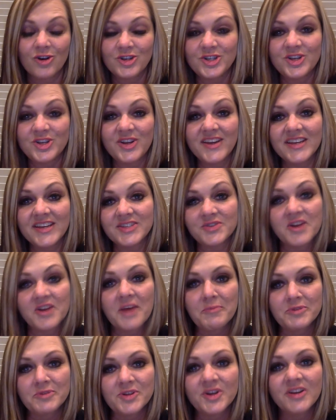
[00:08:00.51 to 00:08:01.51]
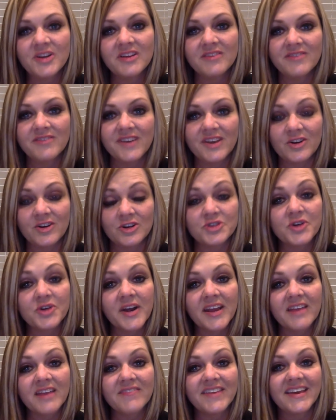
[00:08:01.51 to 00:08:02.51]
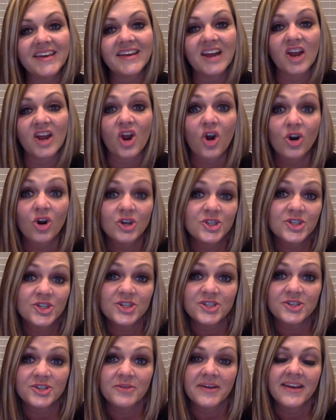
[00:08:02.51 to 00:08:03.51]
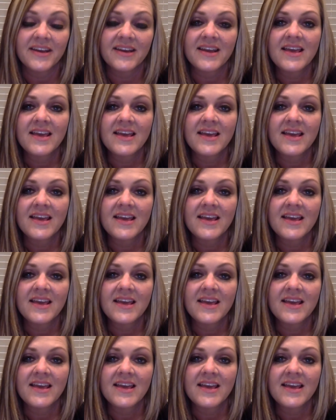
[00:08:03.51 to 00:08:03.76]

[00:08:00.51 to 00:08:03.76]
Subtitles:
two to get to an opportunity event or a training event, I encourage you to do it.